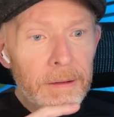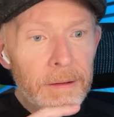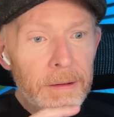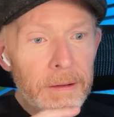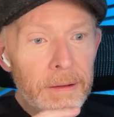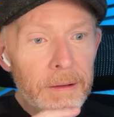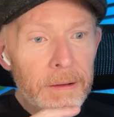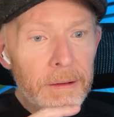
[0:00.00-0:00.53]

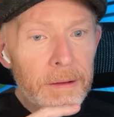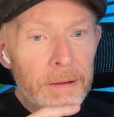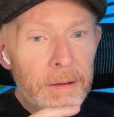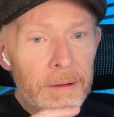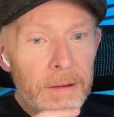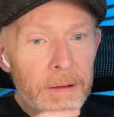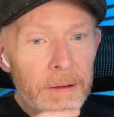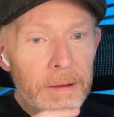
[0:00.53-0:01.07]

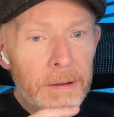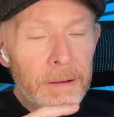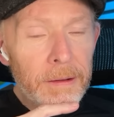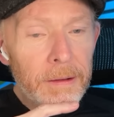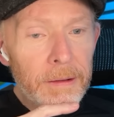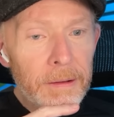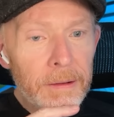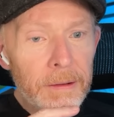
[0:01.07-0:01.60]

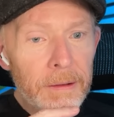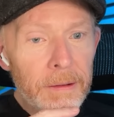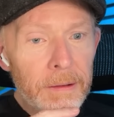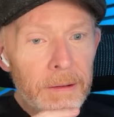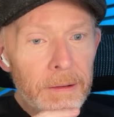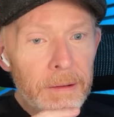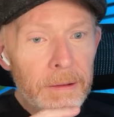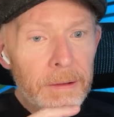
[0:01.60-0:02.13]

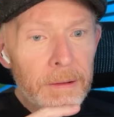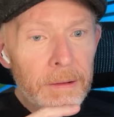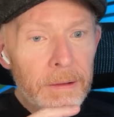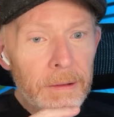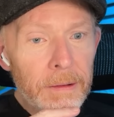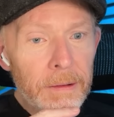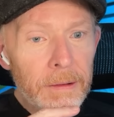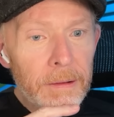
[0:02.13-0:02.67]

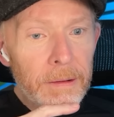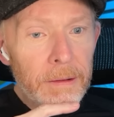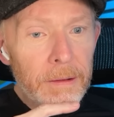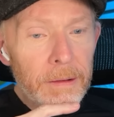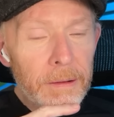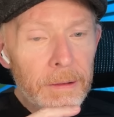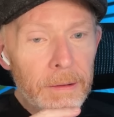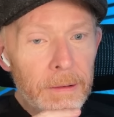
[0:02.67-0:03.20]

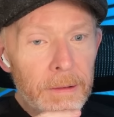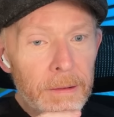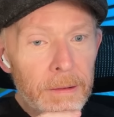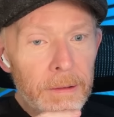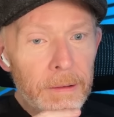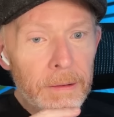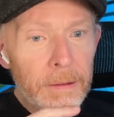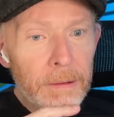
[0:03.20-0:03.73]

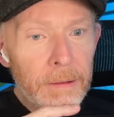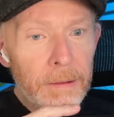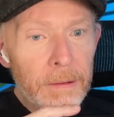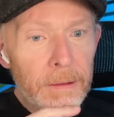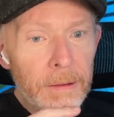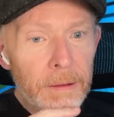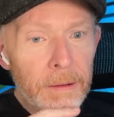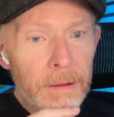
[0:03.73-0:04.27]

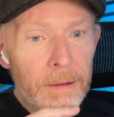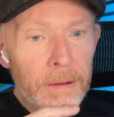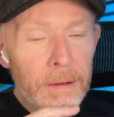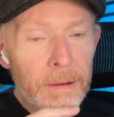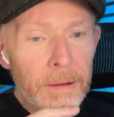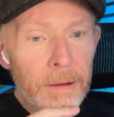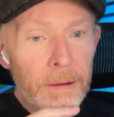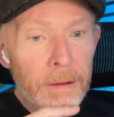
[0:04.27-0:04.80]

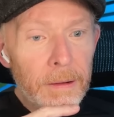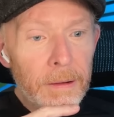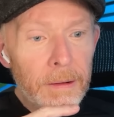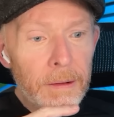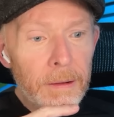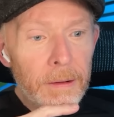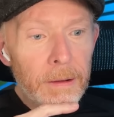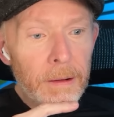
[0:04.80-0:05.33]

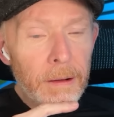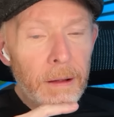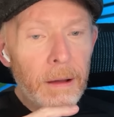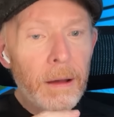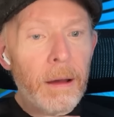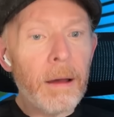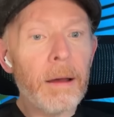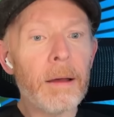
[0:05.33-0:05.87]

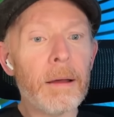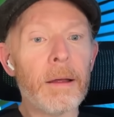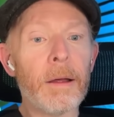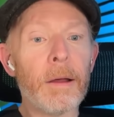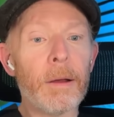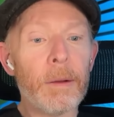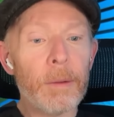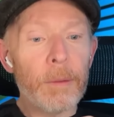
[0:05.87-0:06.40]

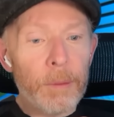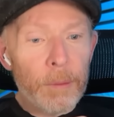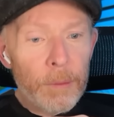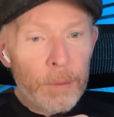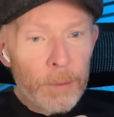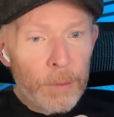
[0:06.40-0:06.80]
This person isn't speaking.